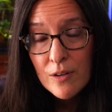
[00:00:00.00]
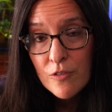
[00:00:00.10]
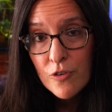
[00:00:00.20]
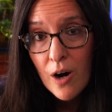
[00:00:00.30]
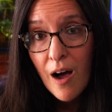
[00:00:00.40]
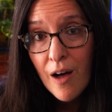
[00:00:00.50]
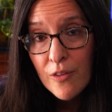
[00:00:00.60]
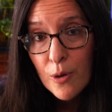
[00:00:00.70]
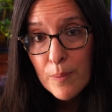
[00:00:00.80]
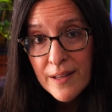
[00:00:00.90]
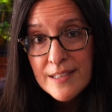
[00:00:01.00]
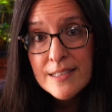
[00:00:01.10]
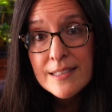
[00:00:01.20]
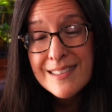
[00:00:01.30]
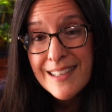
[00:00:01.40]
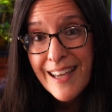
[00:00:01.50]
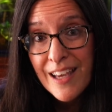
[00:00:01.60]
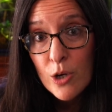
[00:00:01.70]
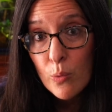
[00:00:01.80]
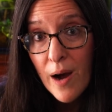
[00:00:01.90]
Look for other places to get
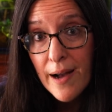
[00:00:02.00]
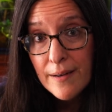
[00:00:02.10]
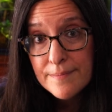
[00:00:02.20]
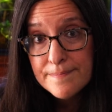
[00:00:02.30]
your rock.